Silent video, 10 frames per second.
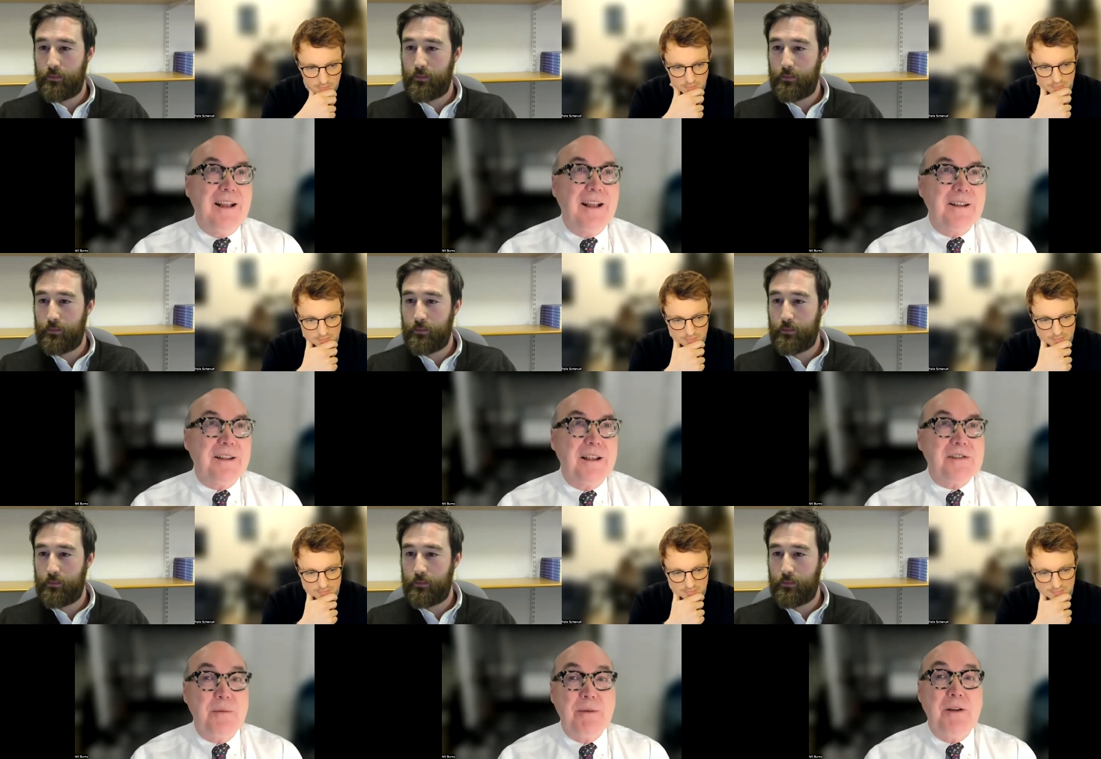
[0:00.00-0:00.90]
Speaker 1: I, as
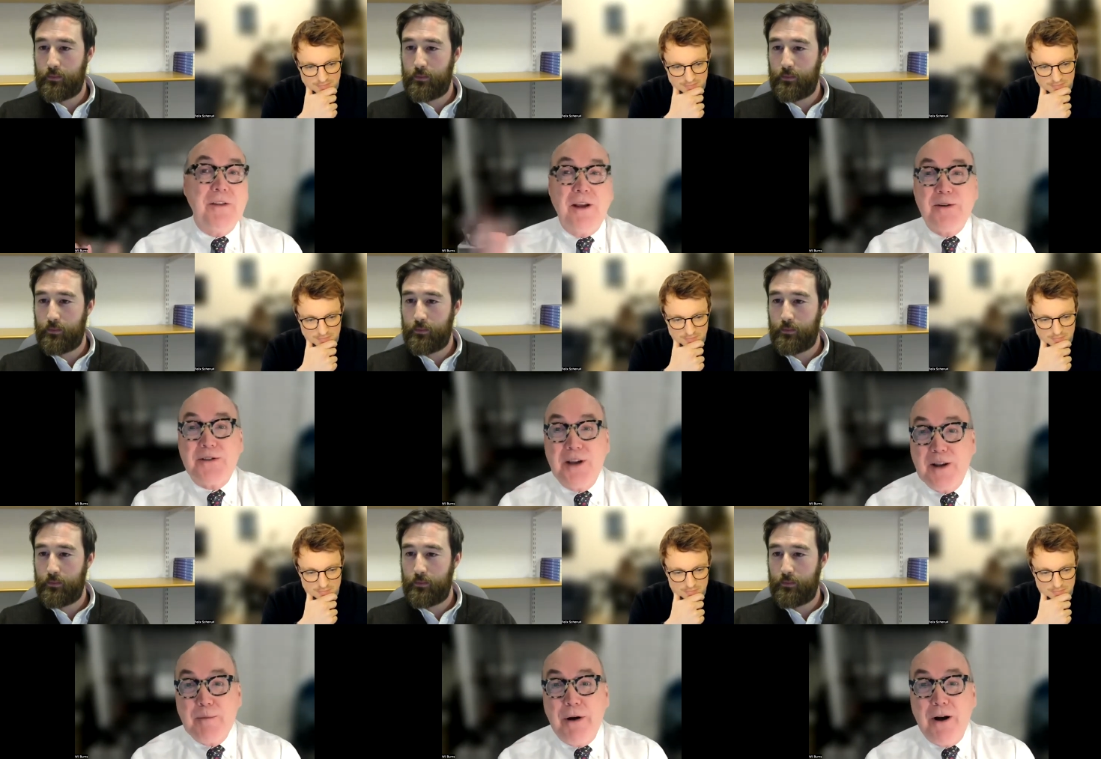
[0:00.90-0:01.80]
somebody on the other side
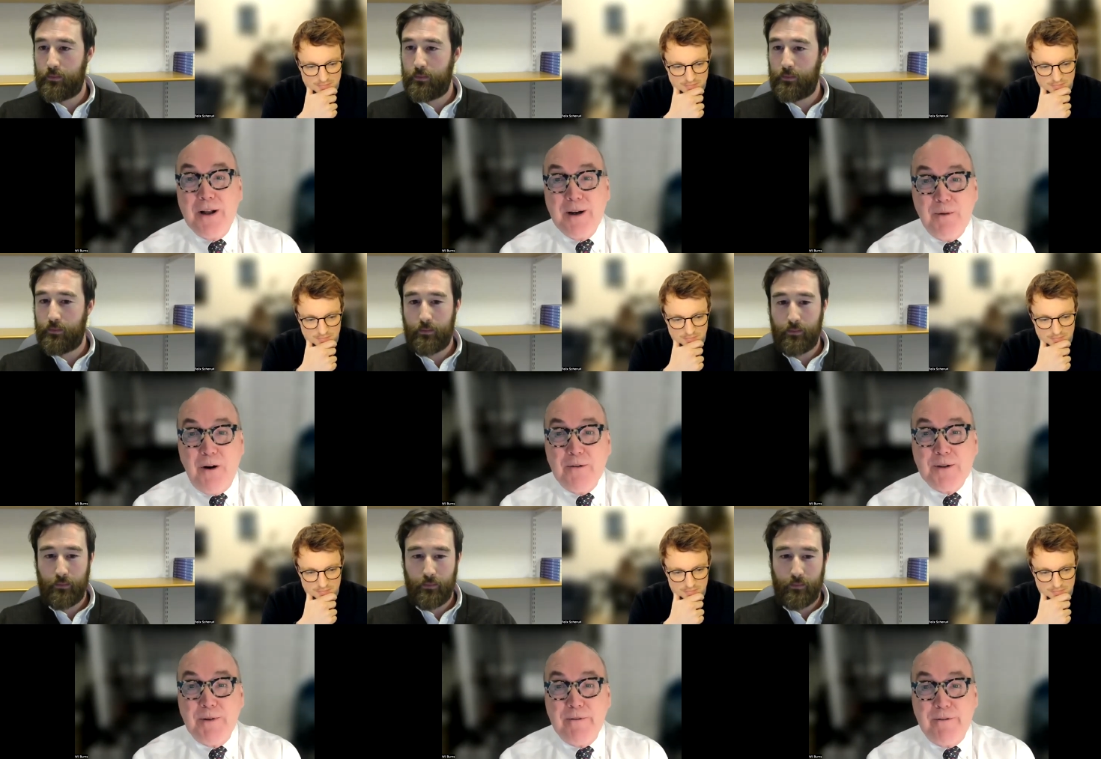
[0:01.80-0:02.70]
of the pond, I've always
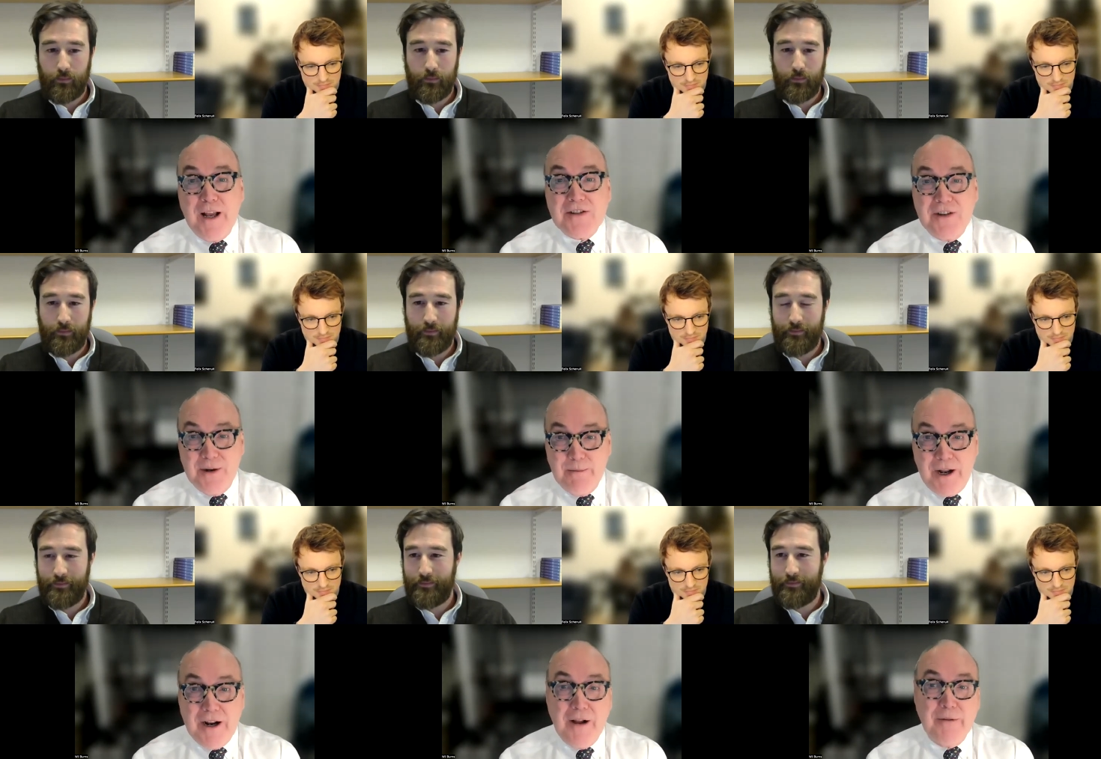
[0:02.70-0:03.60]
been fascinated
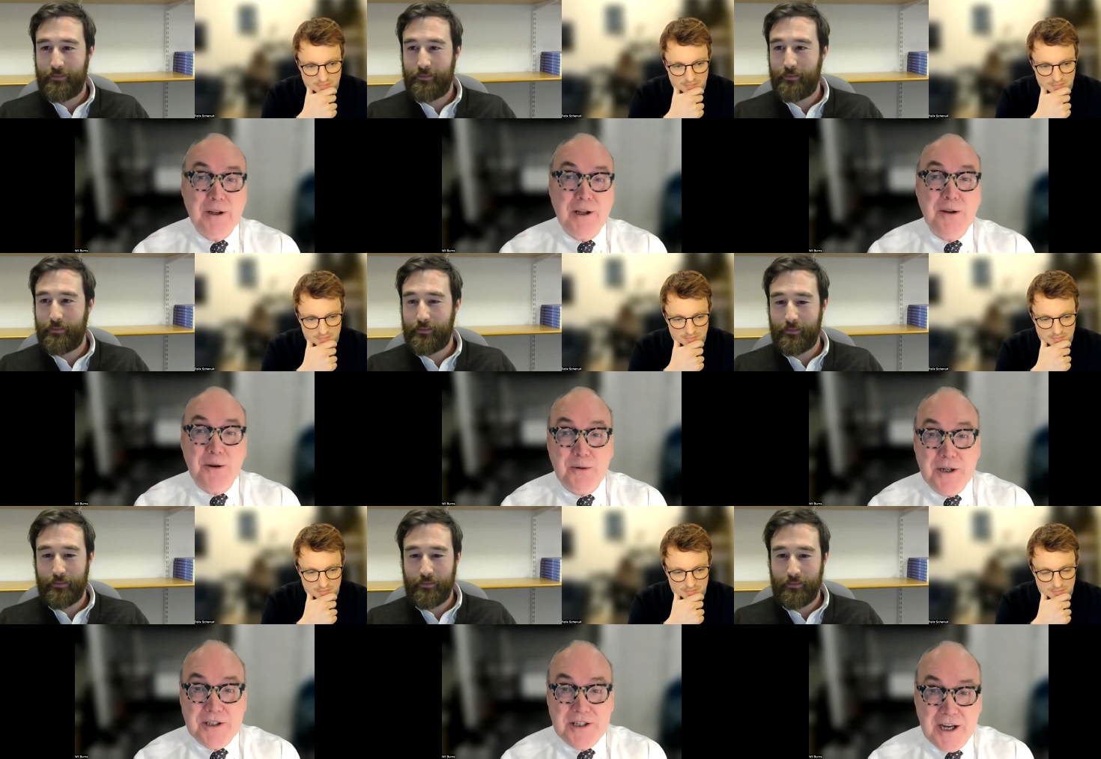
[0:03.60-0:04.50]
about how the EU
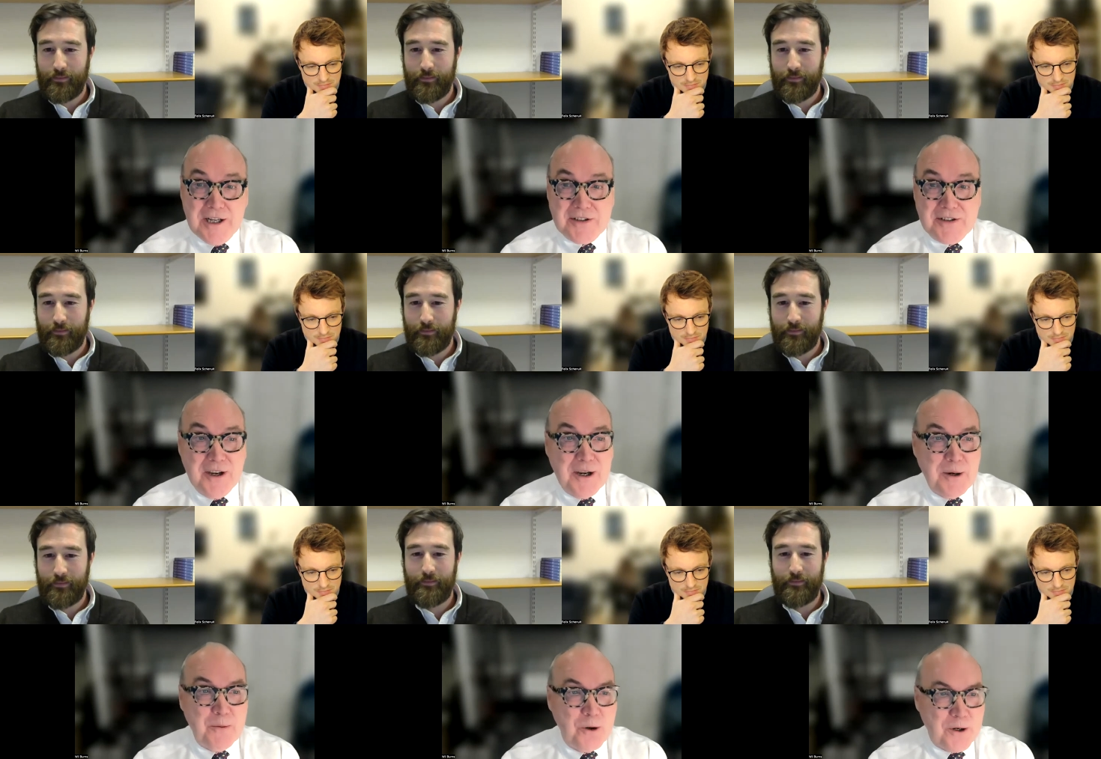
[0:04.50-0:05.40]
ETS
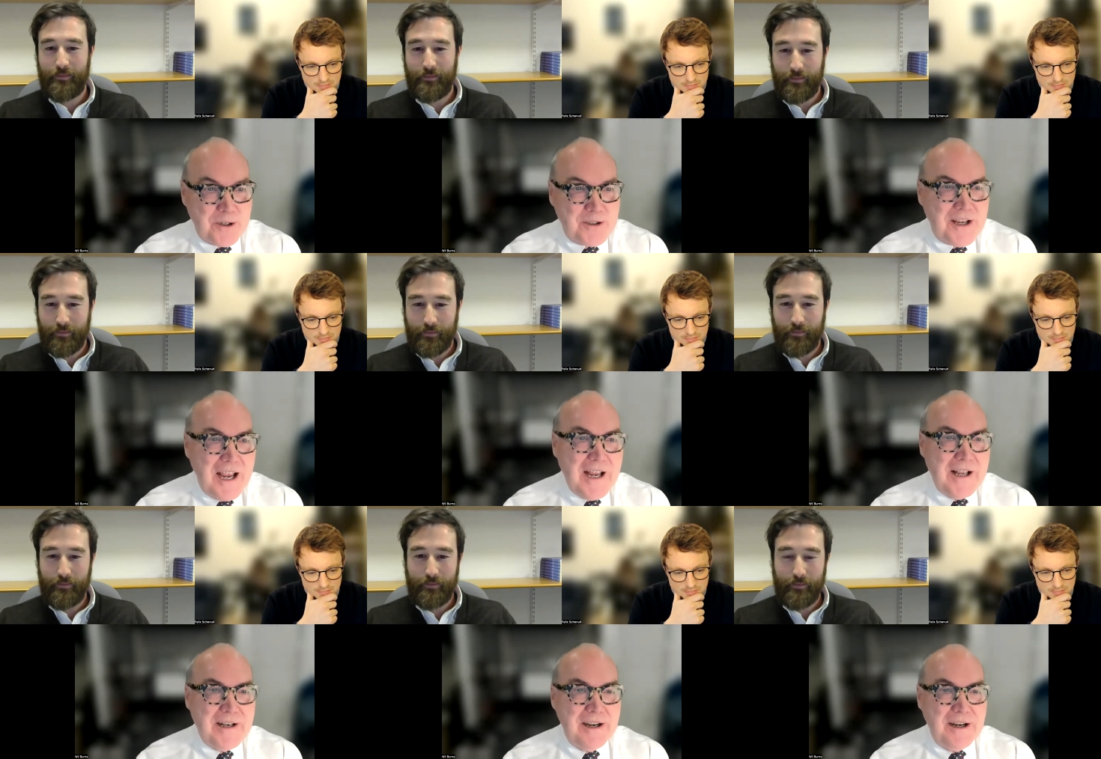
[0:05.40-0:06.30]
uh, works,
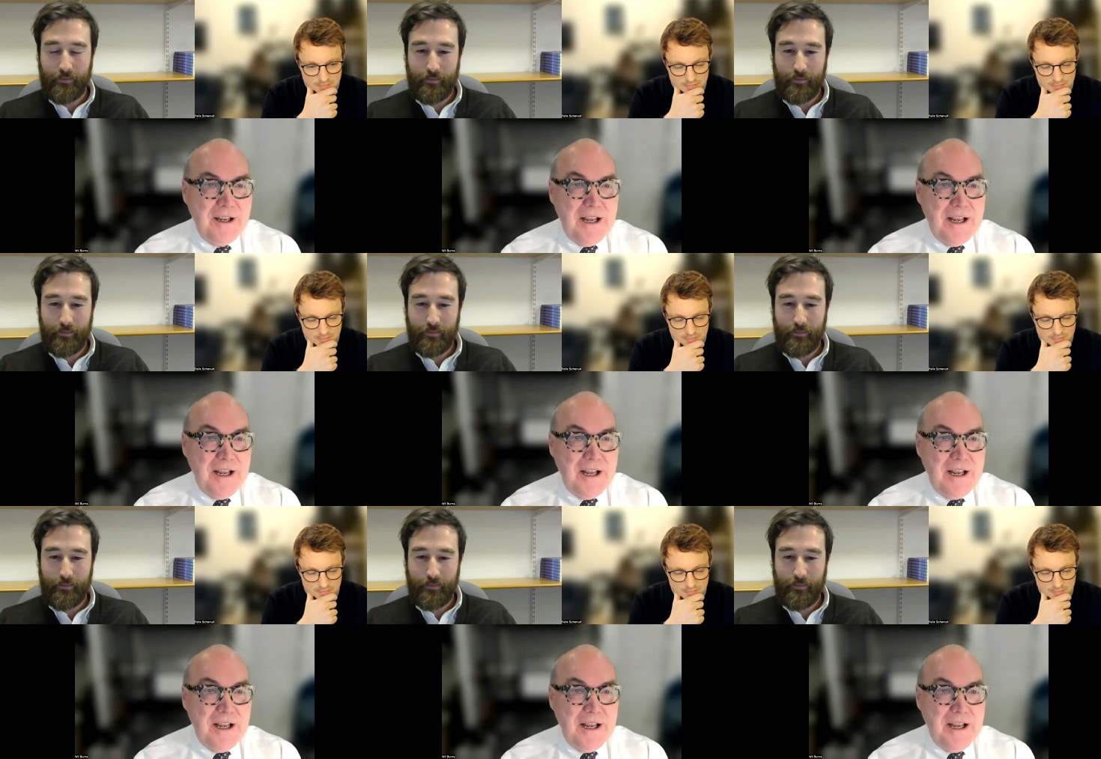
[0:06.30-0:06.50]
and uh,